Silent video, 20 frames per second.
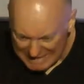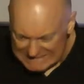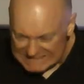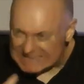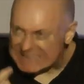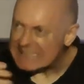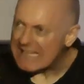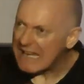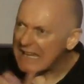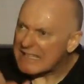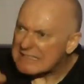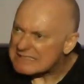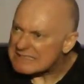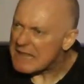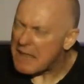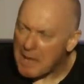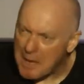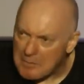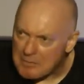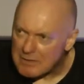Have I
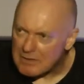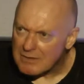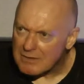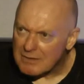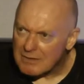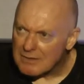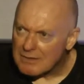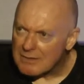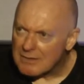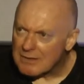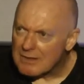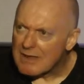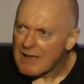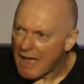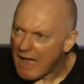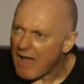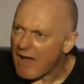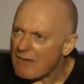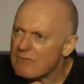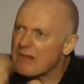turned from my
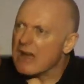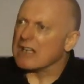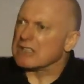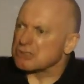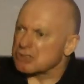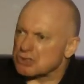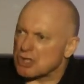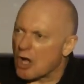sin?